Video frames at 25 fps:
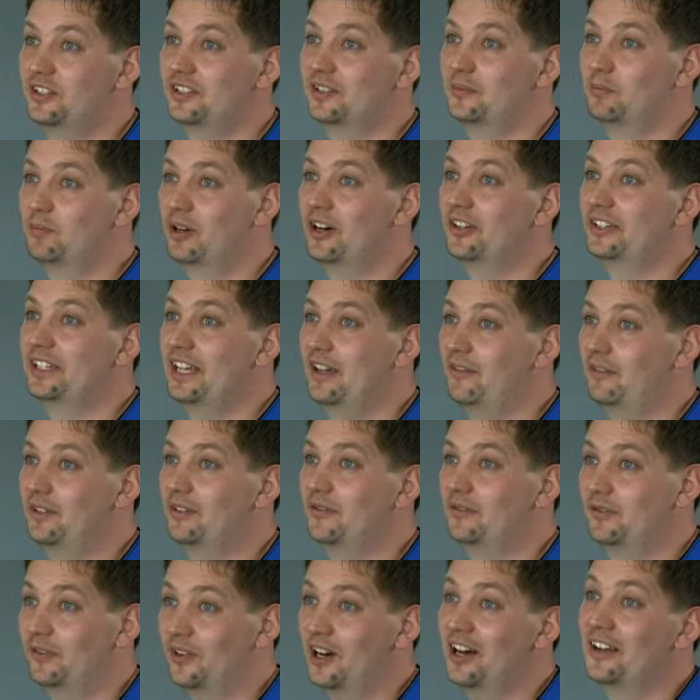is about
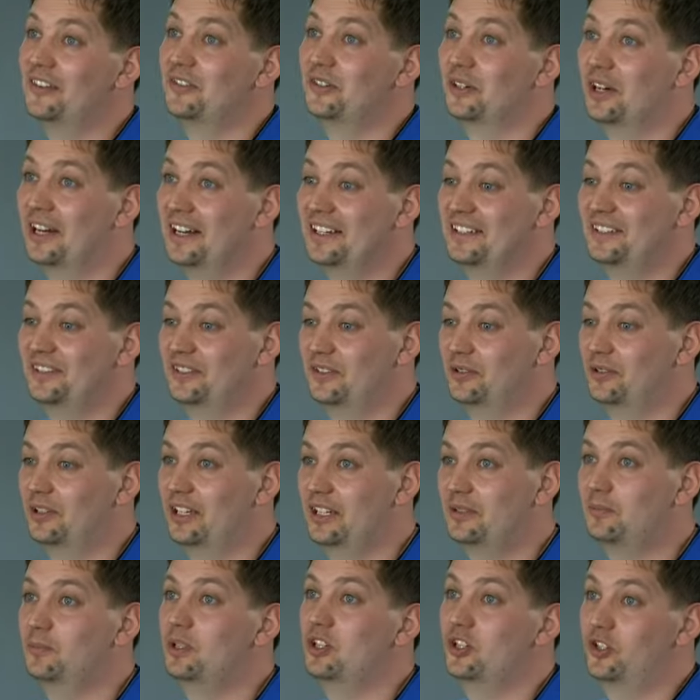having fun, right? So
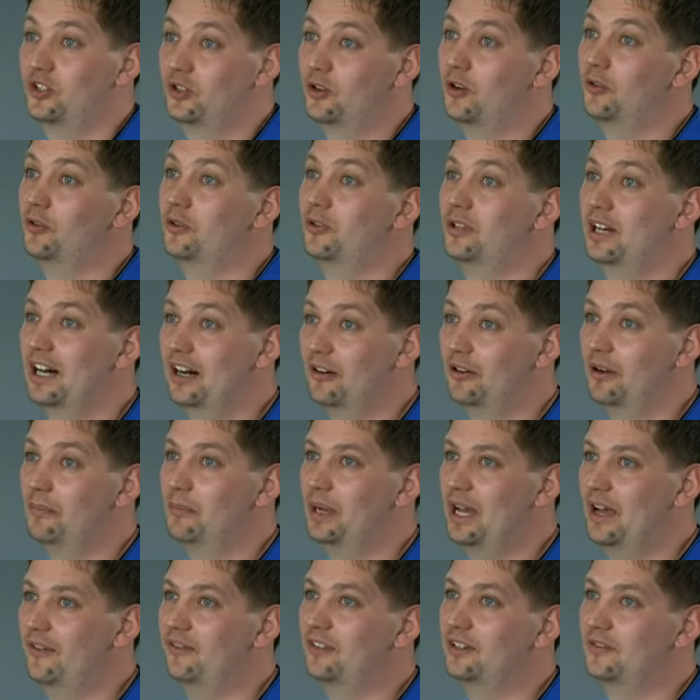let me show you how
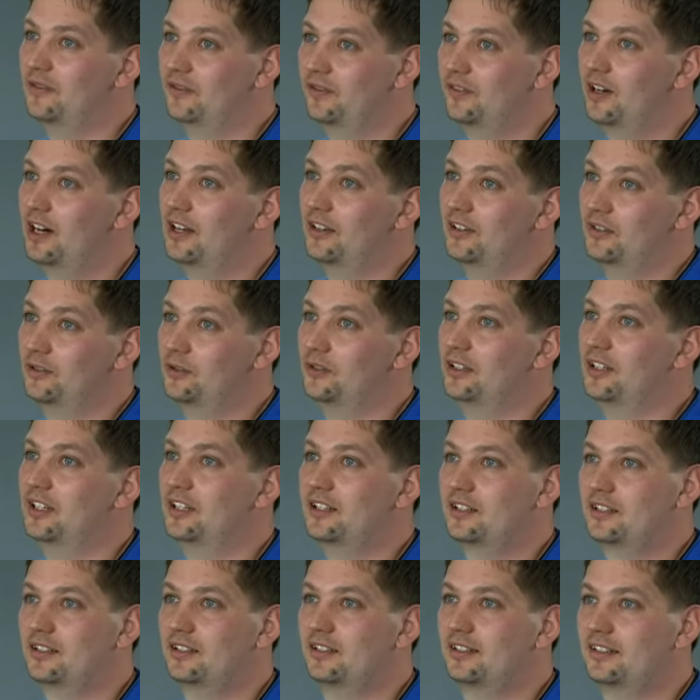I'm having fun doing
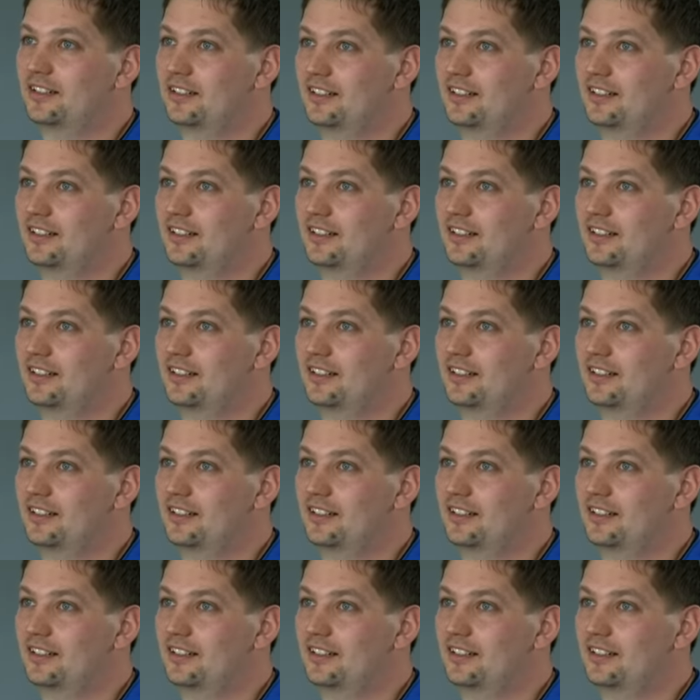it.